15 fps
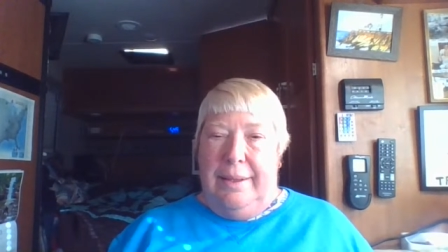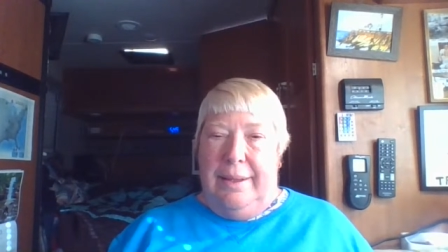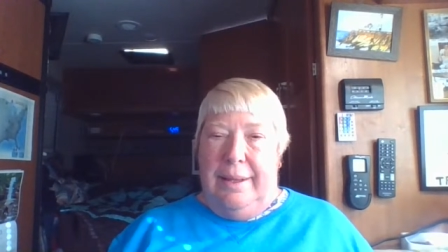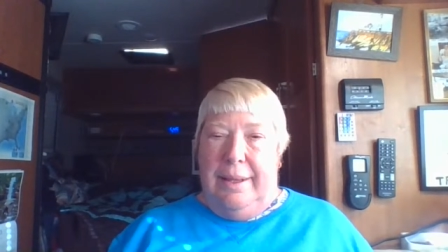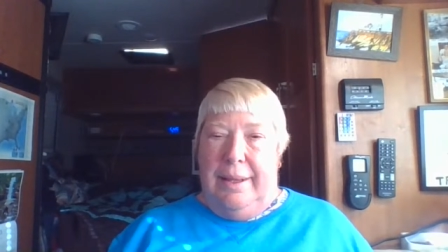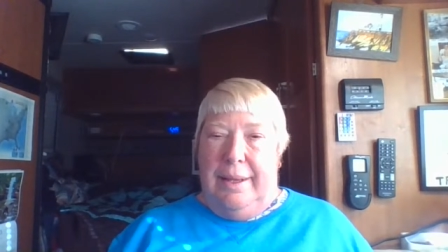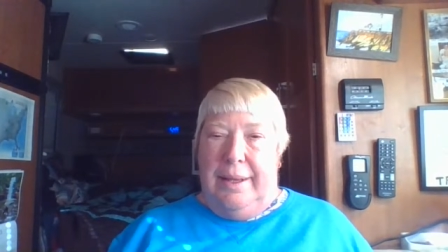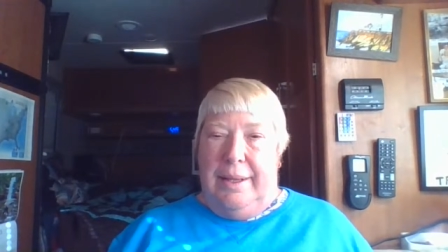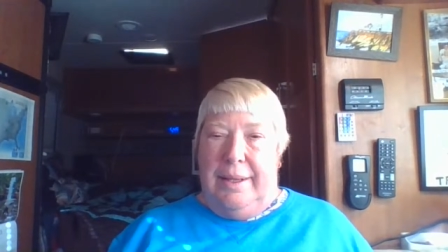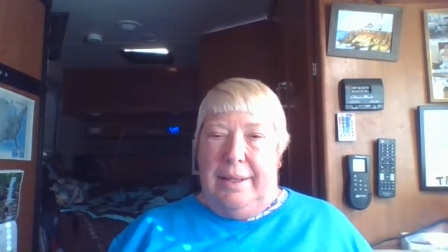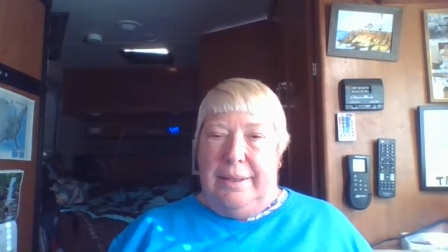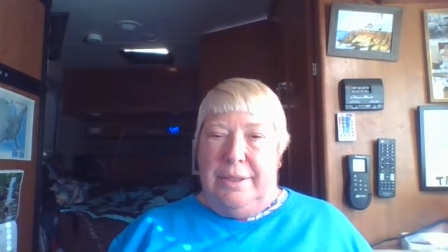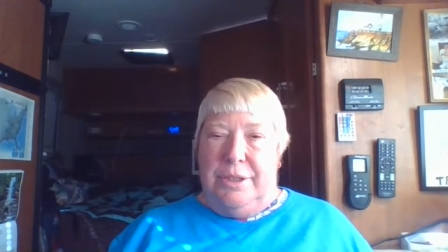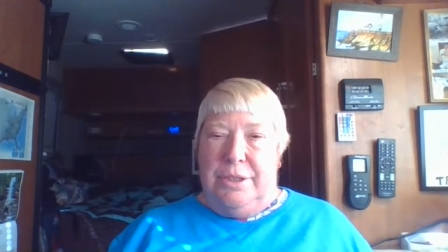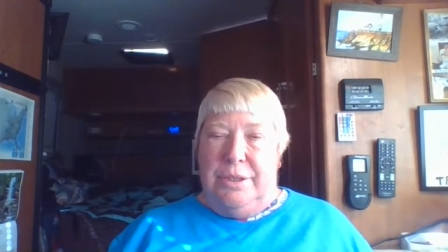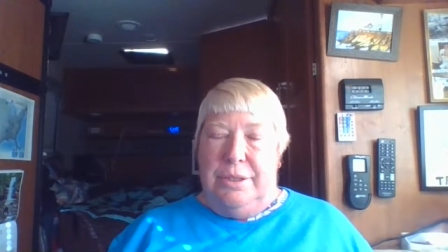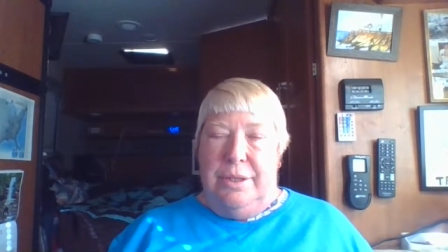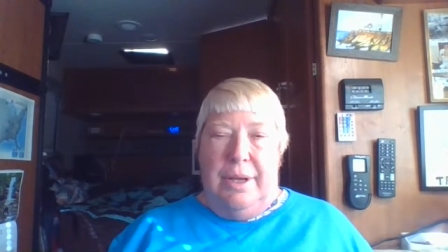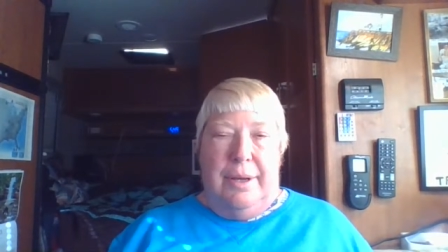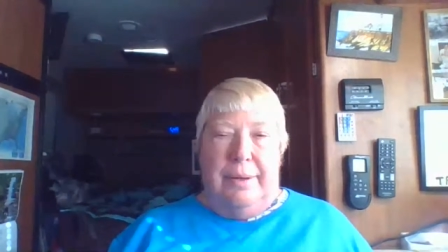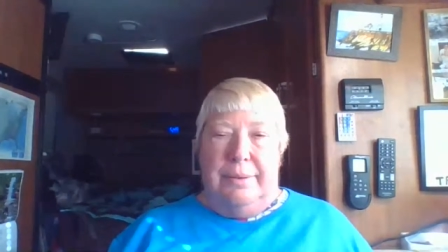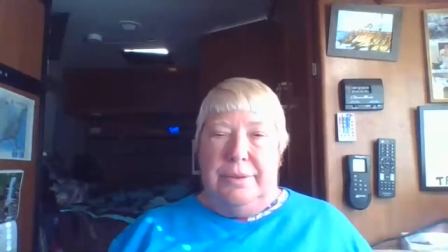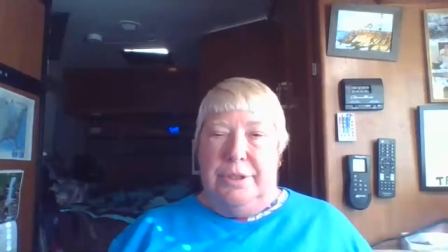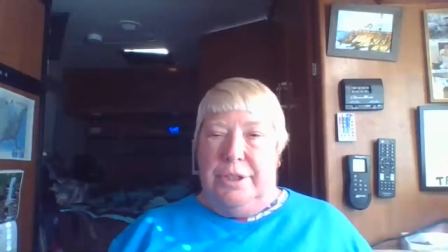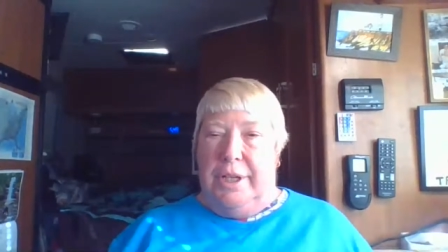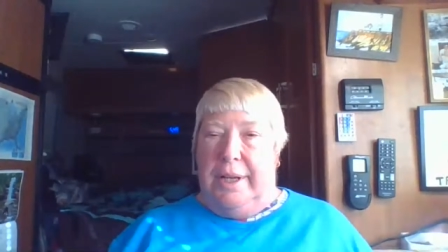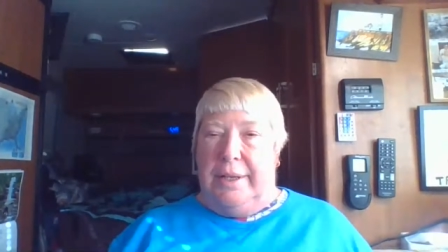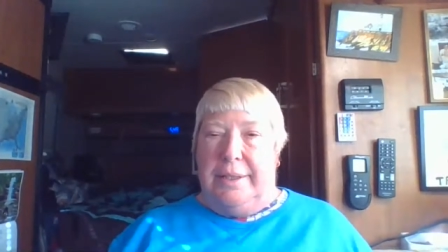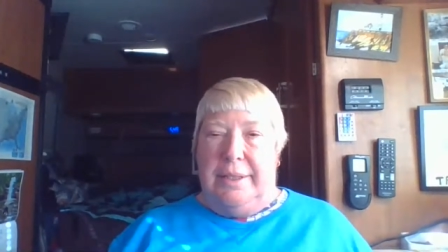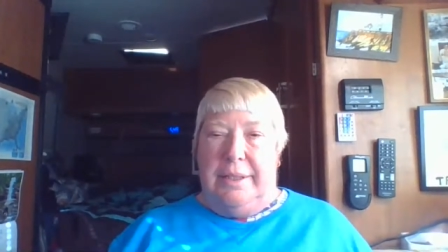Uh, no,
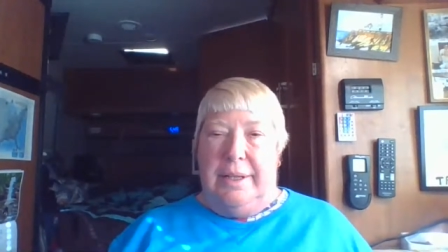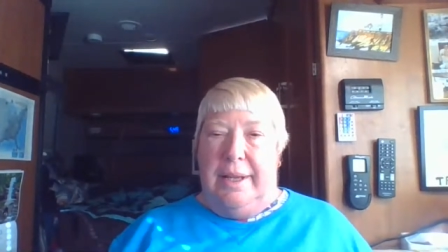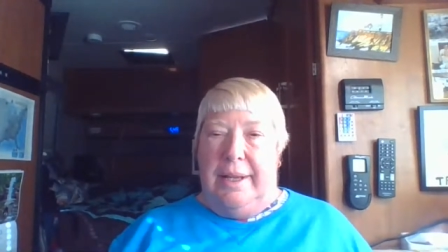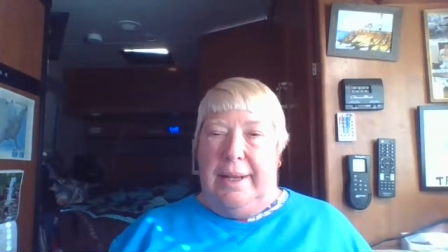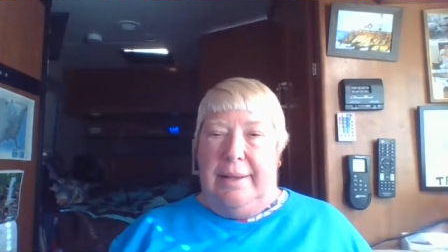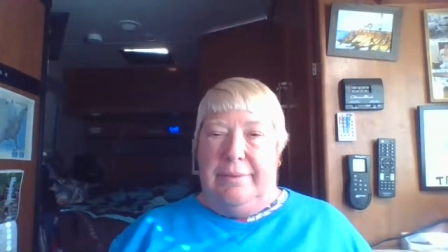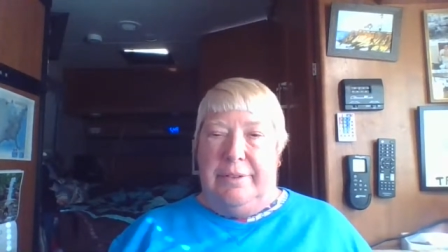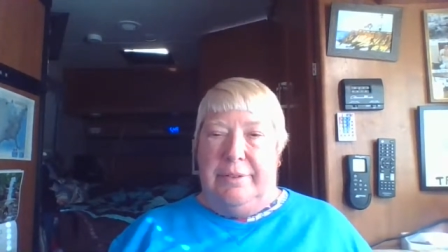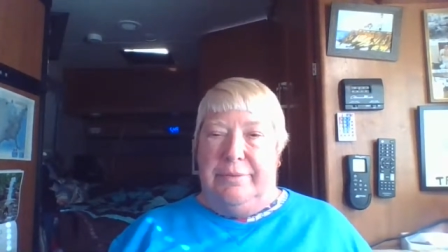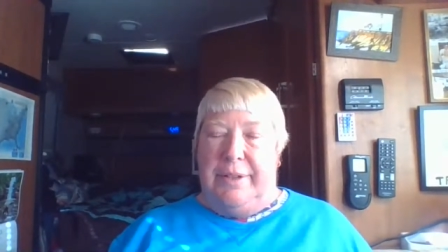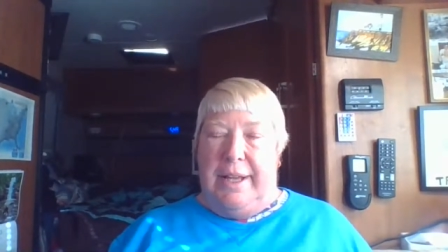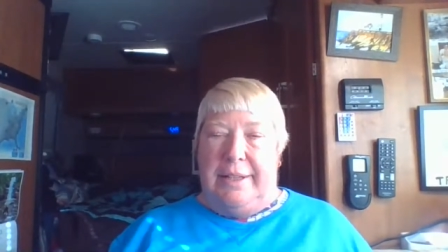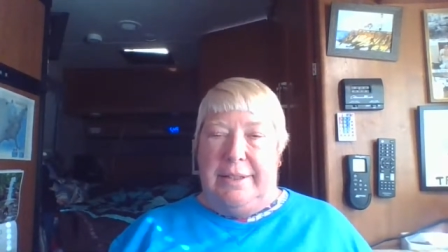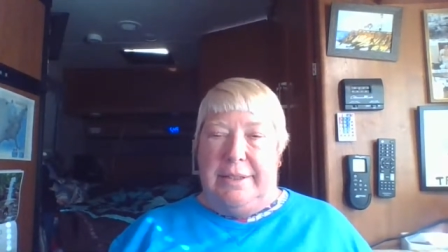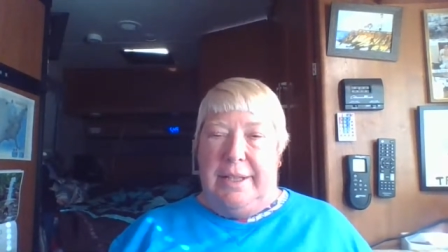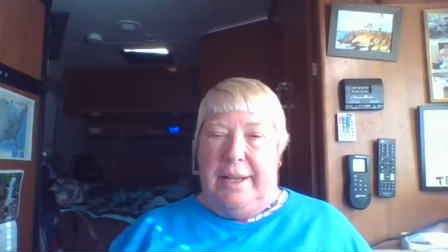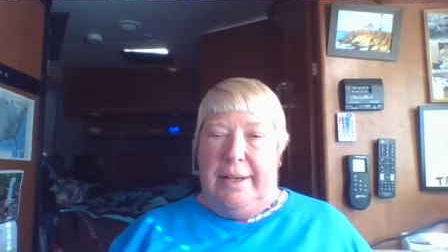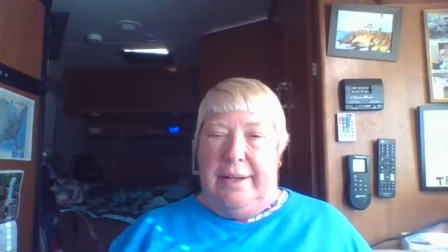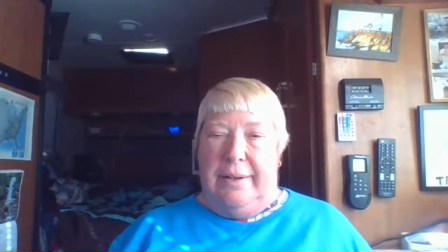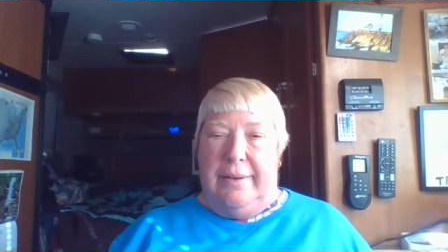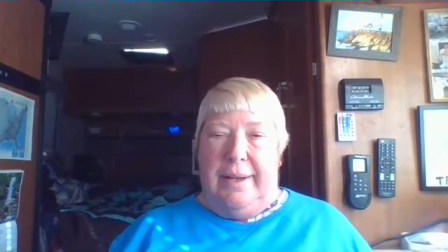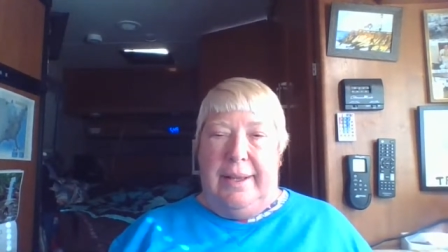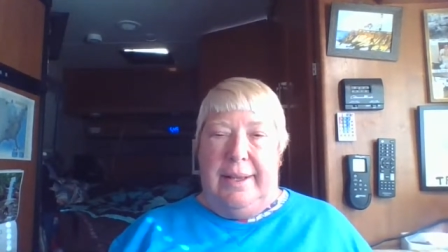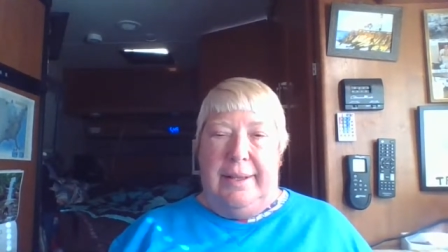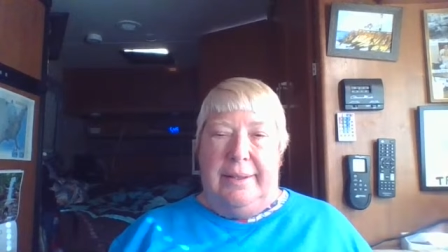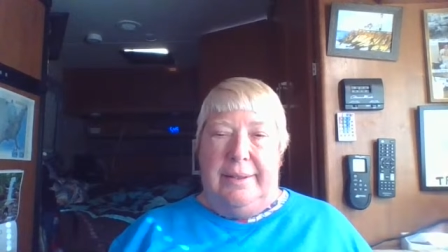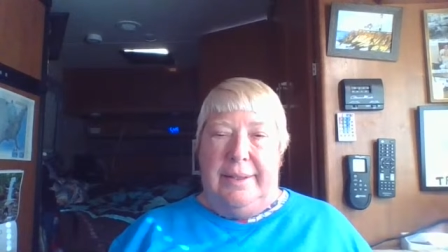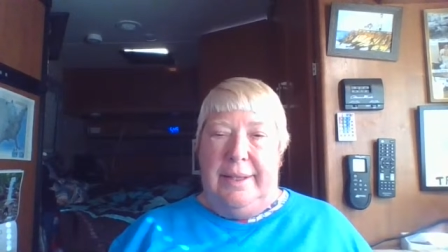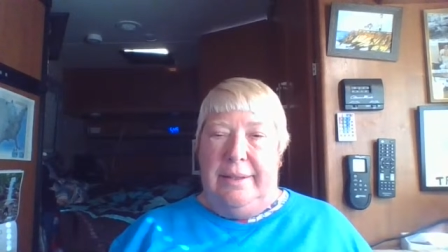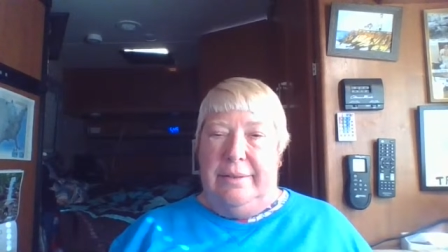Chuck did not have the flat tire,
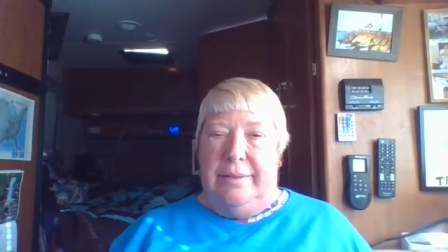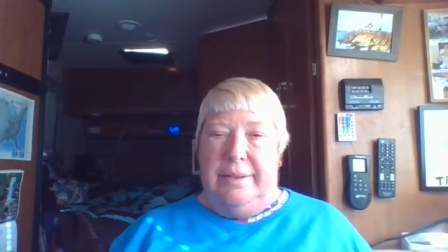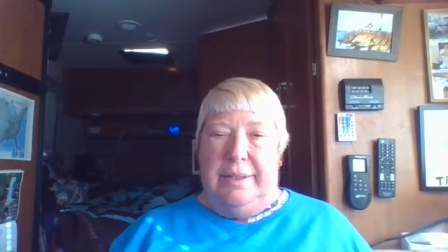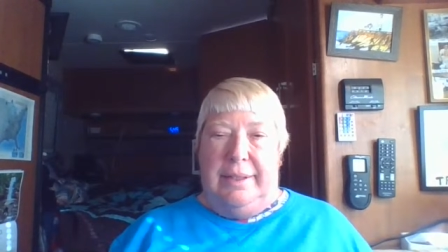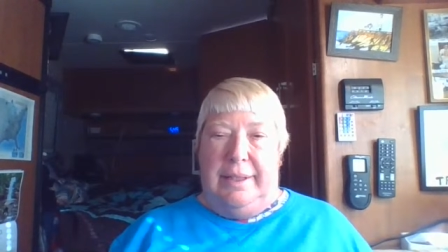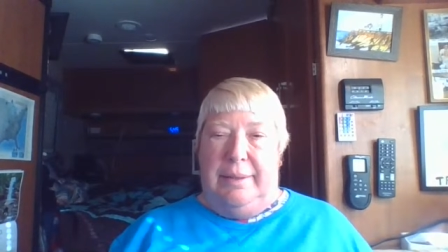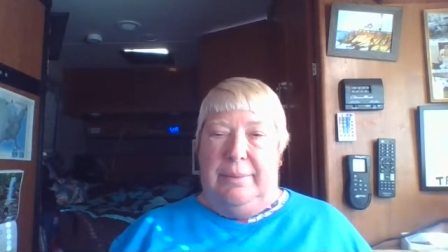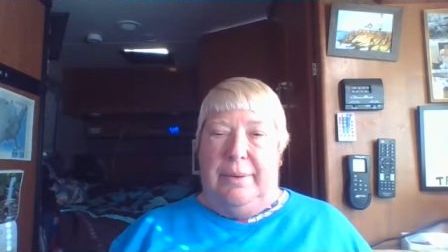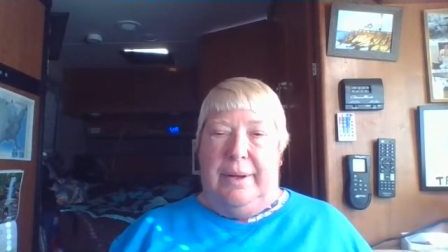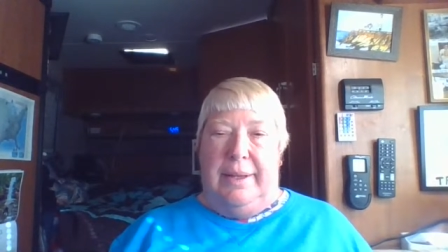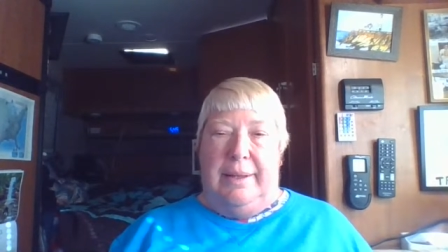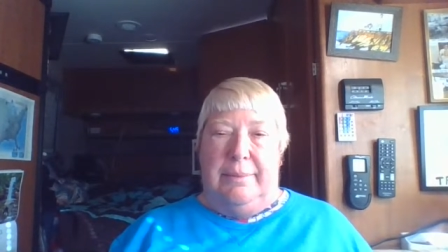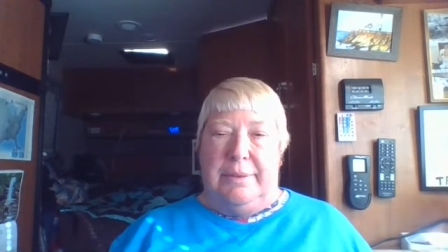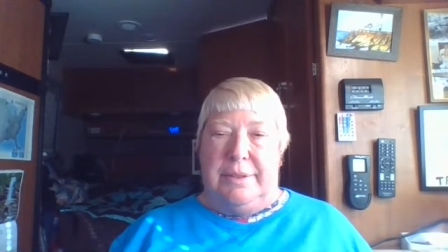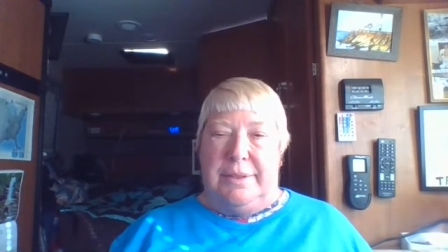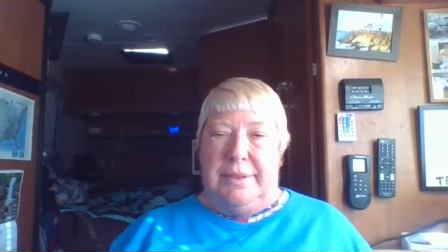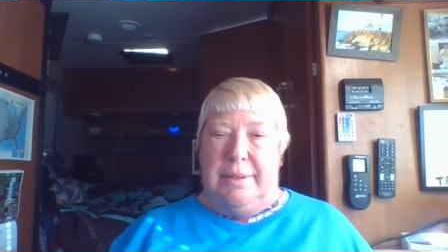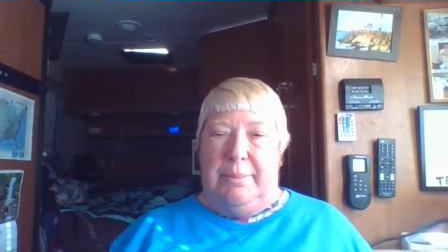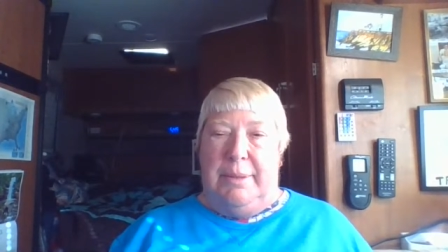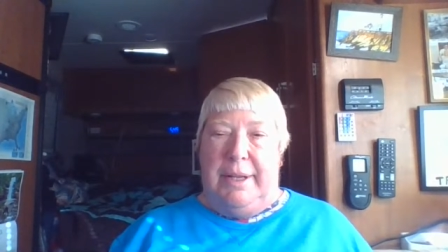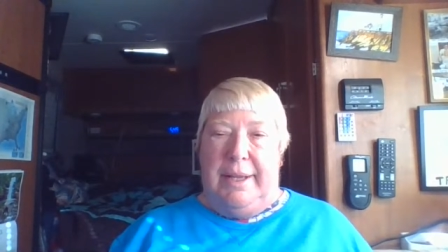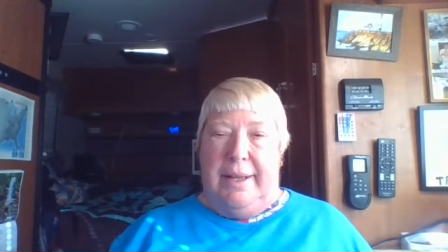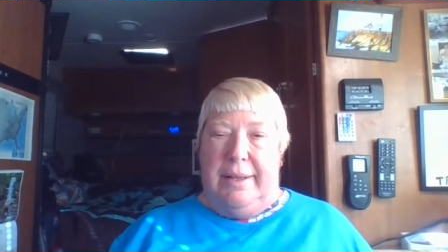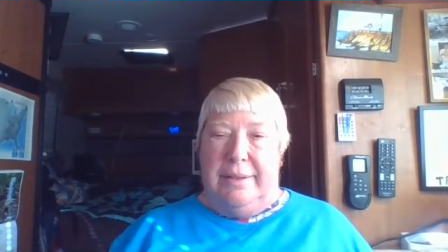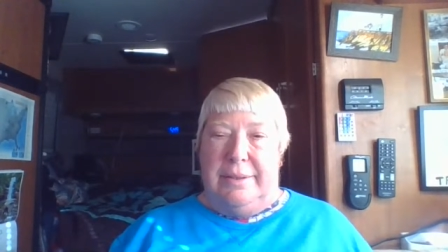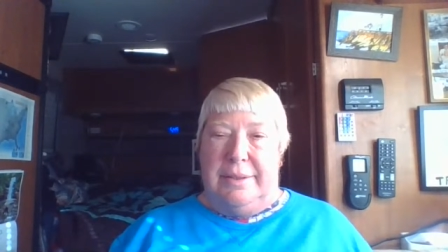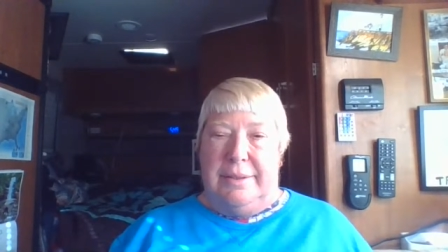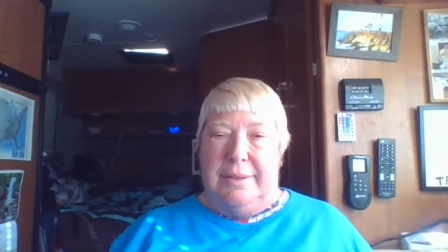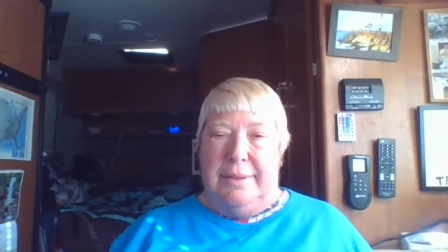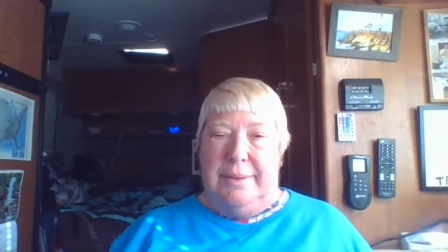and neither did Leroy. That was somebody
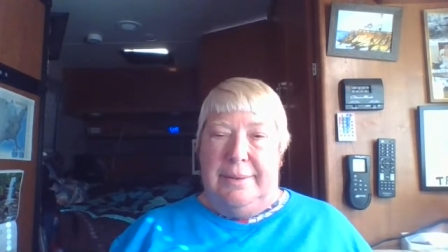else.